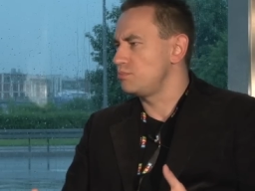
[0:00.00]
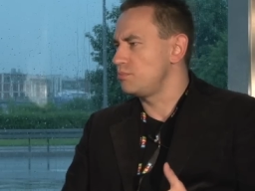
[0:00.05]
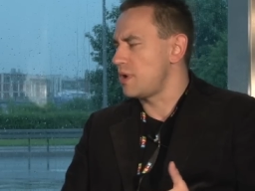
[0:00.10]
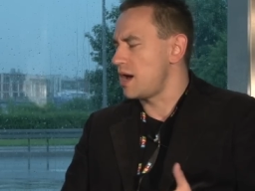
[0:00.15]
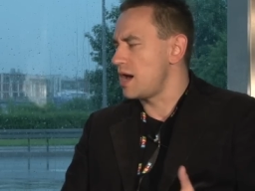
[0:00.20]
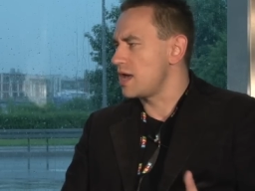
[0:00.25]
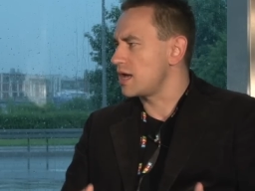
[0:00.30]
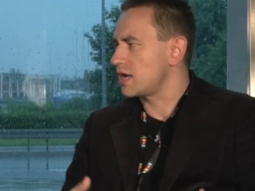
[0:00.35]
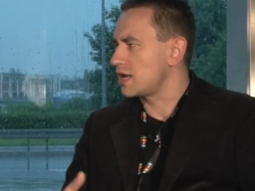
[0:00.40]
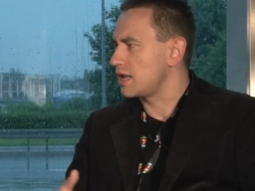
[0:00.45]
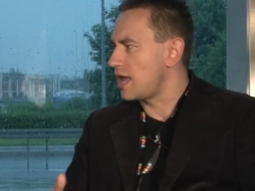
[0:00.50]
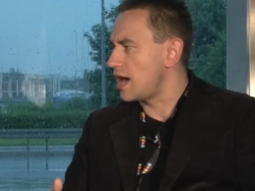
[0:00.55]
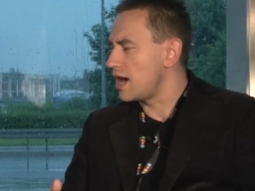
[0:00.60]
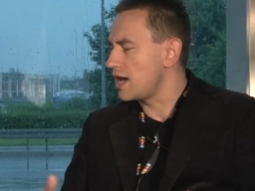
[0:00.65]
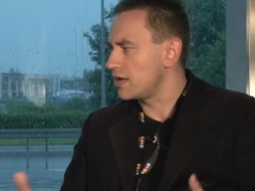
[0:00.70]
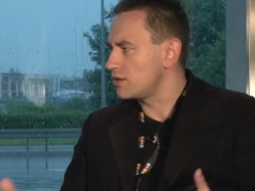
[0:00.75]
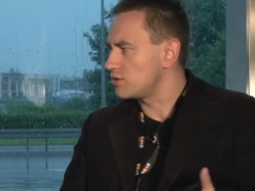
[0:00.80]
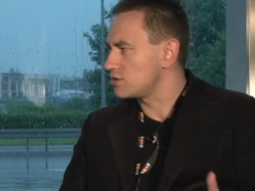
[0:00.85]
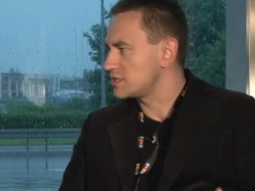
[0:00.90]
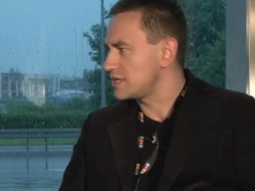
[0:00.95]
buy a
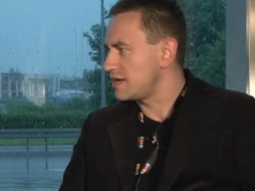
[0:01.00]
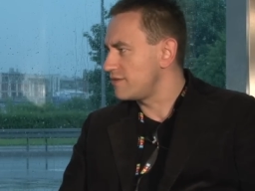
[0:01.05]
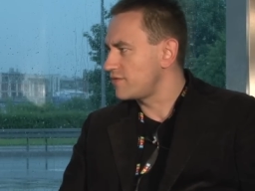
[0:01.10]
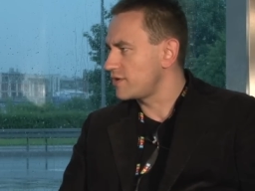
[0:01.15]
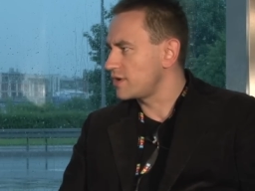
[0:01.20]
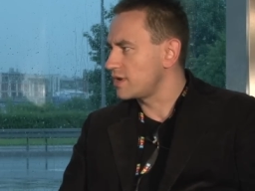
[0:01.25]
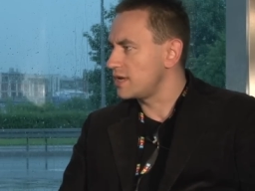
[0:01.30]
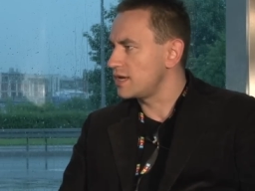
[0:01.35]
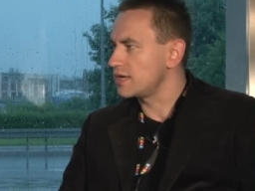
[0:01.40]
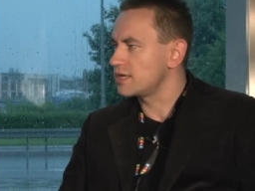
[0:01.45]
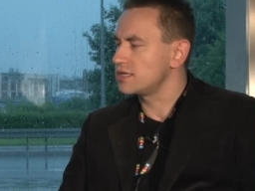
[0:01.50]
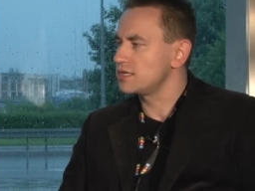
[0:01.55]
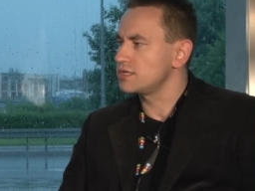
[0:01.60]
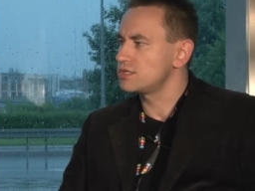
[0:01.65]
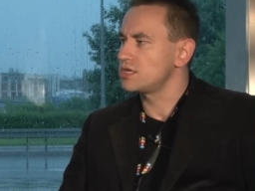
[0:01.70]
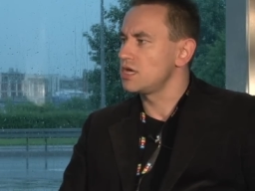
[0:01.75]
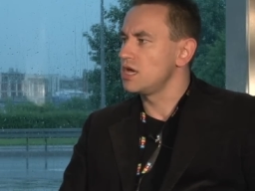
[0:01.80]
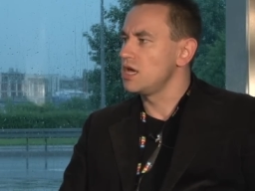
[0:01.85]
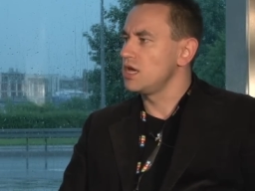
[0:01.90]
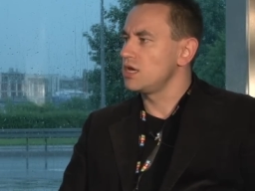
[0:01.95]
client or something like
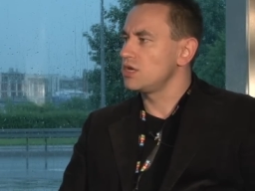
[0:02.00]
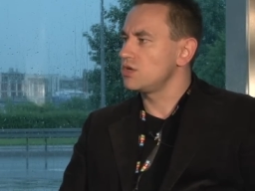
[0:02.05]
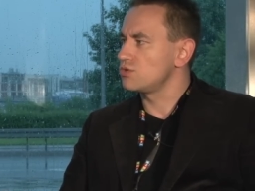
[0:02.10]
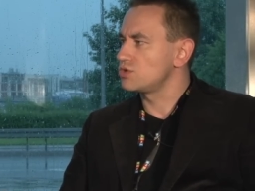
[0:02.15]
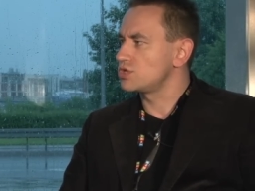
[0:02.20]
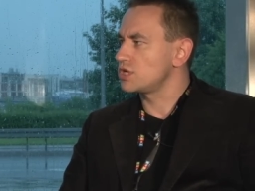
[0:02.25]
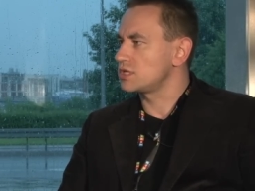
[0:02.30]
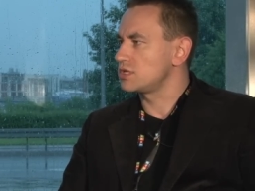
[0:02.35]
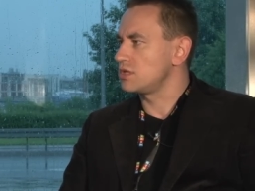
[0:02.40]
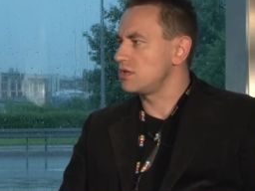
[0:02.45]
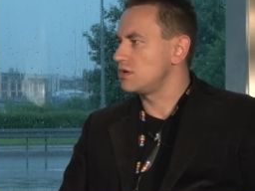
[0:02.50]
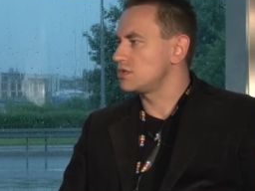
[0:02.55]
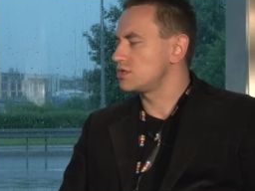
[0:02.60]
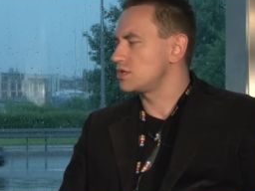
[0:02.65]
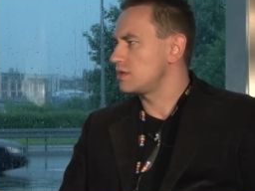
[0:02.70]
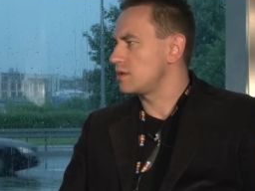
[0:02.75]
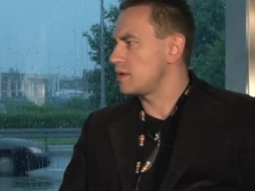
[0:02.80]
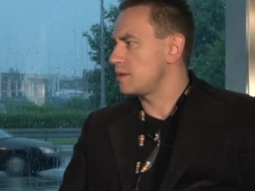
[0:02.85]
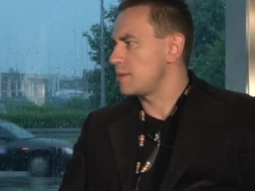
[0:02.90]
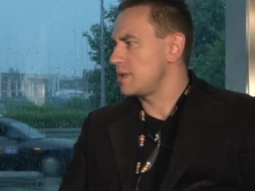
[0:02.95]
this. You just launch
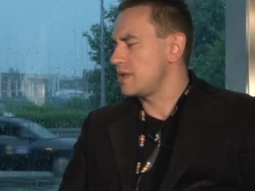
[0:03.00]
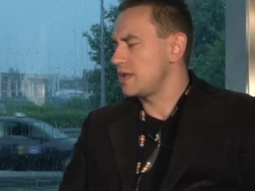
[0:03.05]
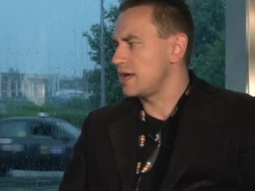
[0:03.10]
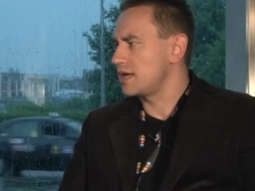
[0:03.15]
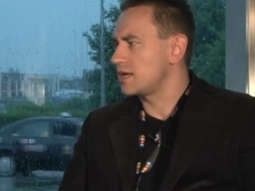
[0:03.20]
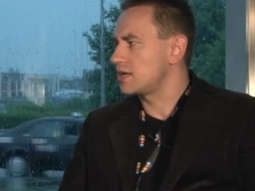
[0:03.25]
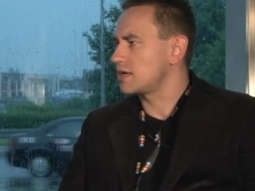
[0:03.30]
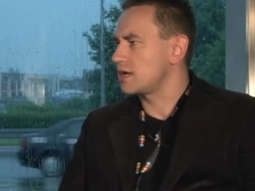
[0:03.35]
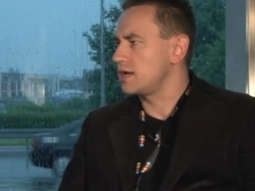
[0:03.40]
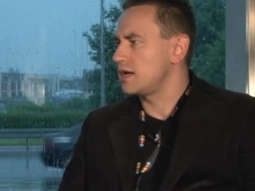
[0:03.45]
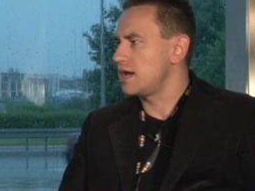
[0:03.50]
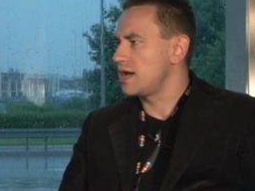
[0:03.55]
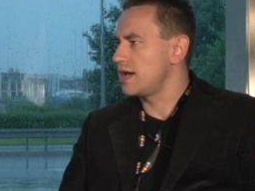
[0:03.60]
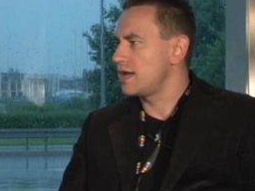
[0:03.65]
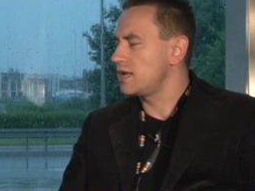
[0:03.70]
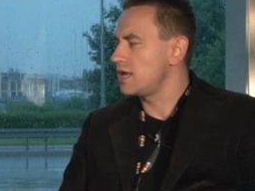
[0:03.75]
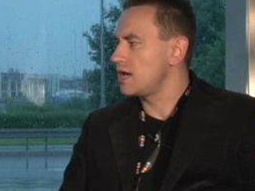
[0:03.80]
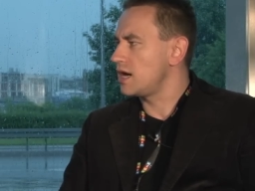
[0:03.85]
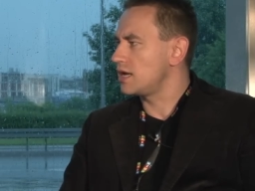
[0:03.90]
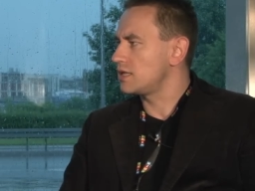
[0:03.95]
them like
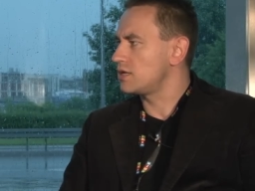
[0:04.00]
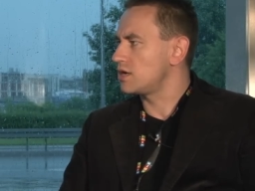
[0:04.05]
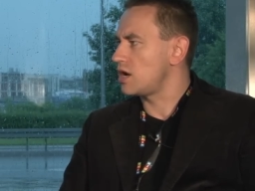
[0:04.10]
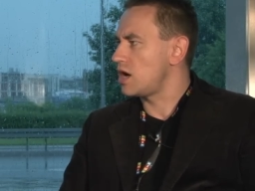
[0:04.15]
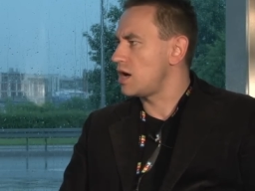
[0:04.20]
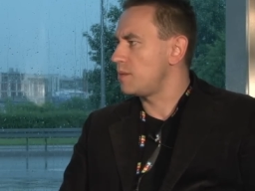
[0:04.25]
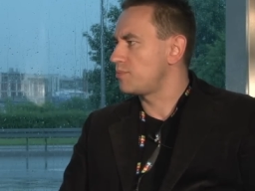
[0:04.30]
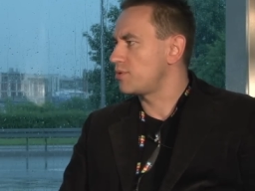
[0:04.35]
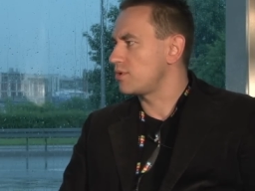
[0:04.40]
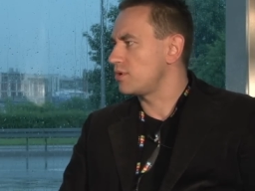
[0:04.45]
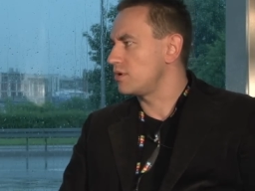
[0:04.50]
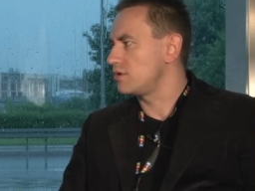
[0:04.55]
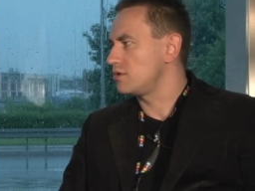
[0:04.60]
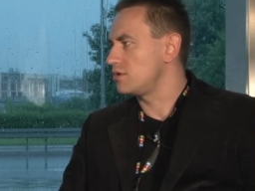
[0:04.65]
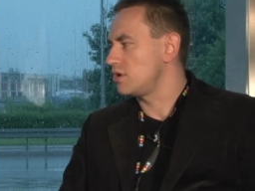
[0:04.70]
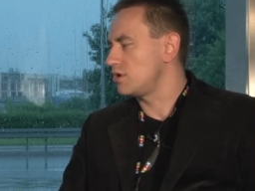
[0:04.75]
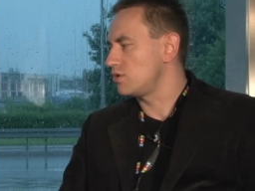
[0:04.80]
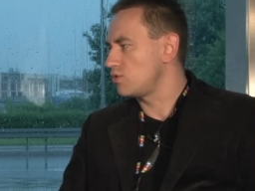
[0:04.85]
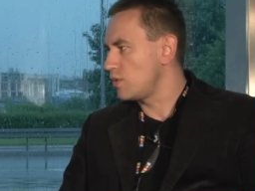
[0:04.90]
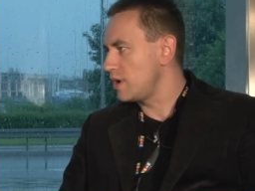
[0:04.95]
any other app
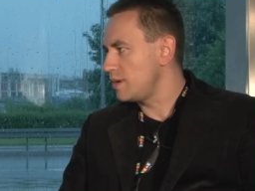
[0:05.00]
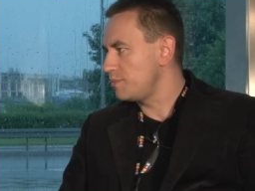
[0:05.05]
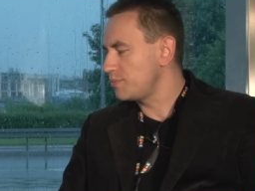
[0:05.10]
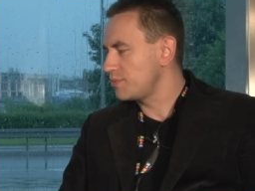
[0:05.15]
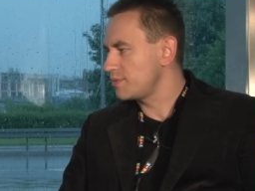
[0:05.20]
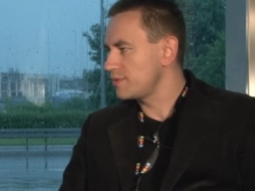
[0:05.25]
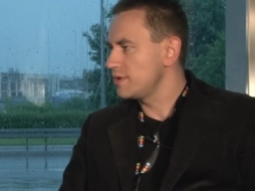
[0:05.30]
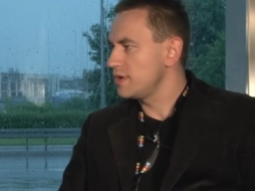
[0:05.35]
on web.